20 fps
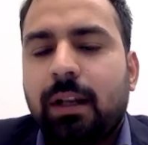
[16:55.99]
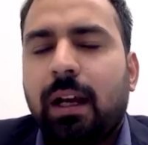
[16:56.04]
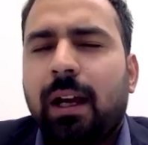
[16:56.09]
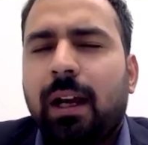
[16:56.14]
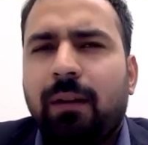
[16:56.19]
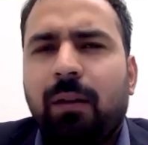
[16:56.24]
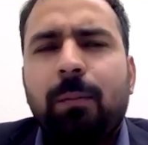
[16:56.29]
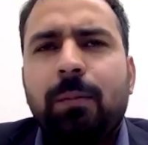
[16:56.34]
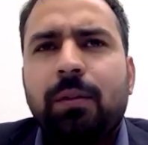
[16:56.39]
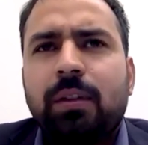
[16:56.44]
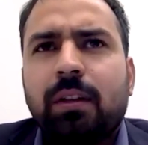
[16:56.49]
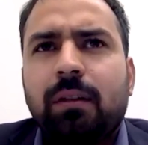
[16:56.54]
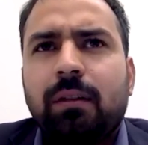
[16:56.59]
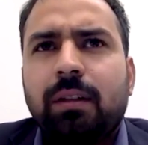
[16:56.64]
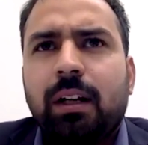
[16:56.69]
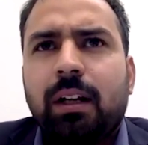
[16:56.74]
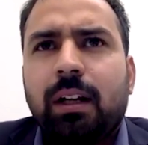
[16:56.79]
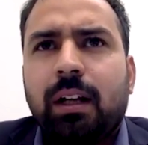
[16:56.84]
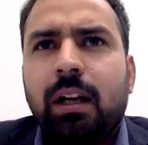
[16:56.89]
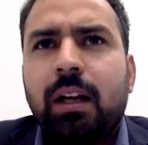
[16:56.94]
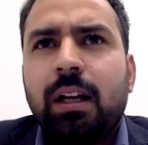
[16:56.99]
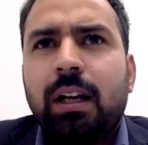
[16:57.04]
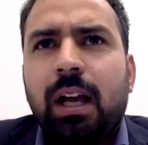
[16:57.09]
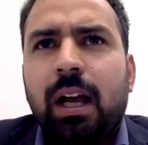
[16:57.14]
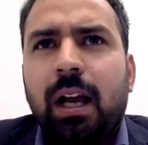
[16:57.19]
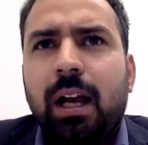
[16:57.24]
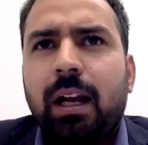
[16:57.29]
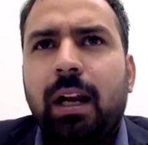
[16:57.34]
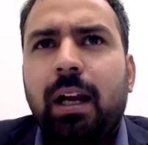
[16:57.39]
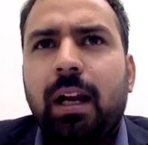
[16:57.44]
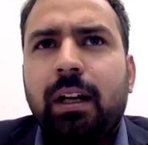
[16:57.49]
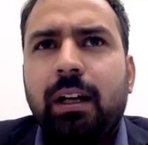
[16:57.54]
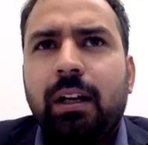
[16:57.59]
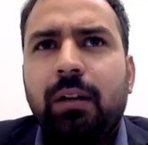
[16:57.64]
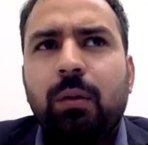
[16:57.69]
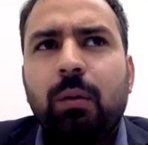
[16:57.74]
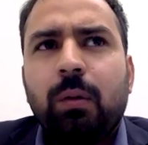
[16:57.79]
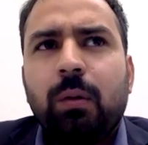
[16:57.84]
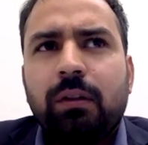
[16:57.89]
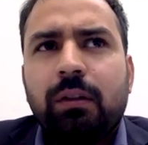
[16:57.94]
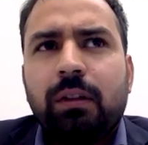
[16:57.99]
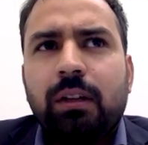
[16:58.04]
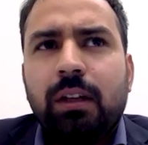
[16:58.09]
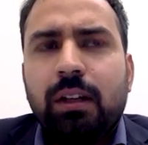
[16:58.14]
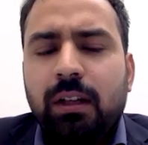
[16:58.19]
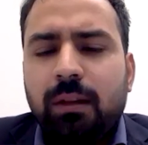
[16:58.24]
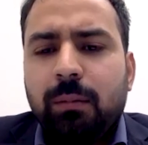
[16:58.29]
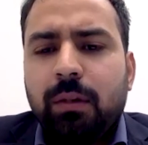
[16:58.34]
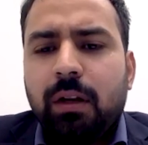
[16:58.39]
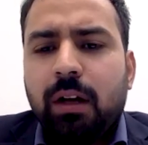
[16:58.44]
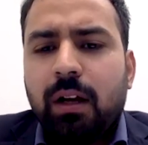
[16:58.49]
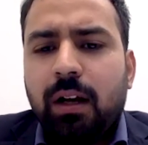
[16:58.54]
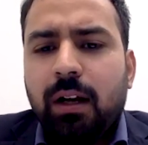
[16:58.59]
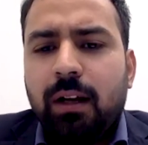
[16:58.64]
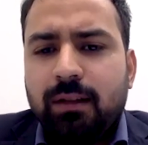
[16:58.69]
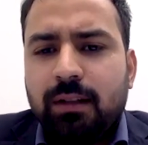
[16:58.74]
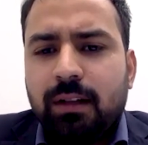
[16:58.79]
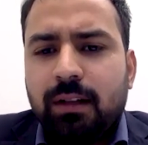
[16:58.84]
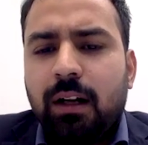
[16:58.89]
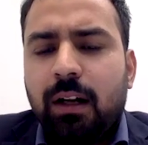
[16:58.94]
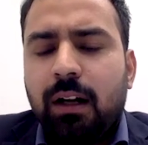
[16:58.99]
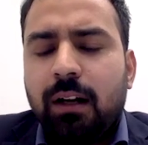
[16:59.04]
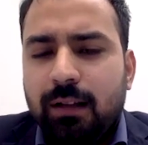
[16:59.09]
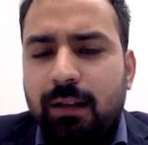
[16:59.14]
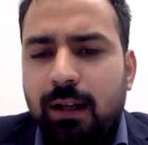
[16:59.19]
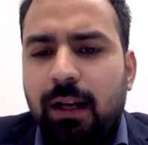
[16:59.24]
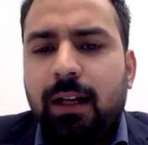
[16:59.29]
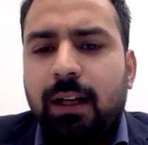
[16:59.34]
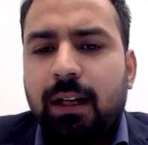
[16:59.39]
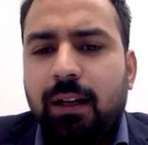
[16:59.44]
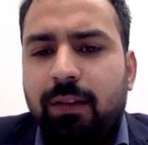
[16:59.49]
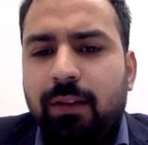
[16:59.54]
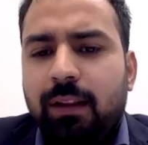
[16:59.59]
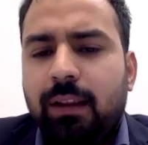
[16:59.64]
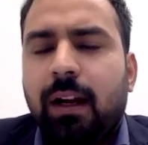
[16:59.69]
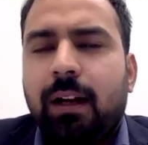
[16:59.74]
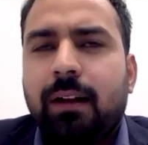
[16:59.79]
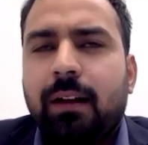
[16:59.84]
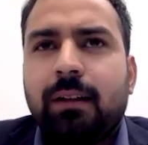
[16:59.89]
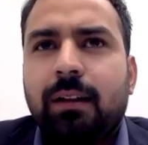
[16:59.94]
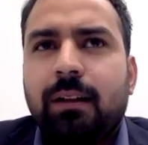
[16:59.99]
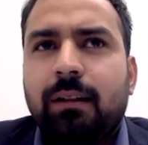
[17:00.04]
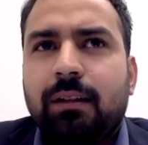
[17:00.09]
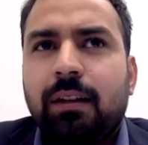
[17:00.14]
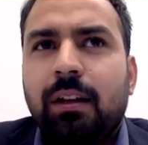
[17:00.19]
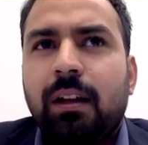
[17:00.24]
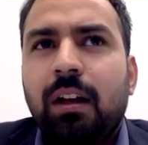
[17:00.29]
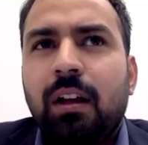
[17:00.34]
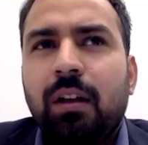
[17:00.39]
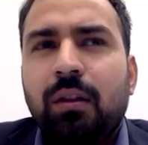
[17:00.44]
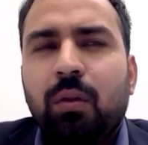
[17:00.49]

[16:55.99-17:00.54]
I have observed that uh, N I I T University, Neemrana, it's a little selective in that sense.